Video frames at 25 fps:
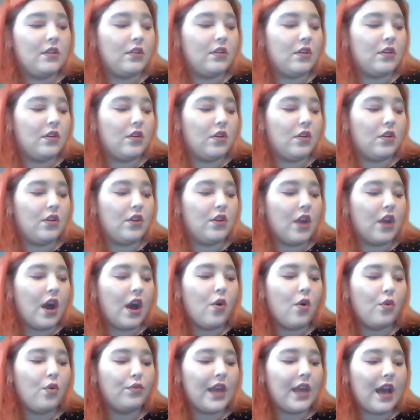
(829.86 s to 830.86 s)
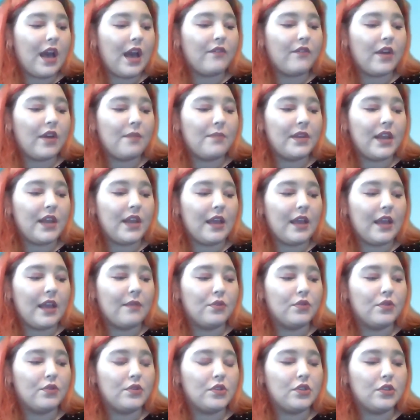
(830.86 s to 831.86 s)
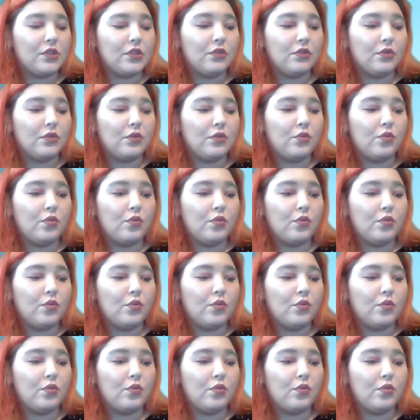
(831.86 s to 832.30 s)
not only have I been able to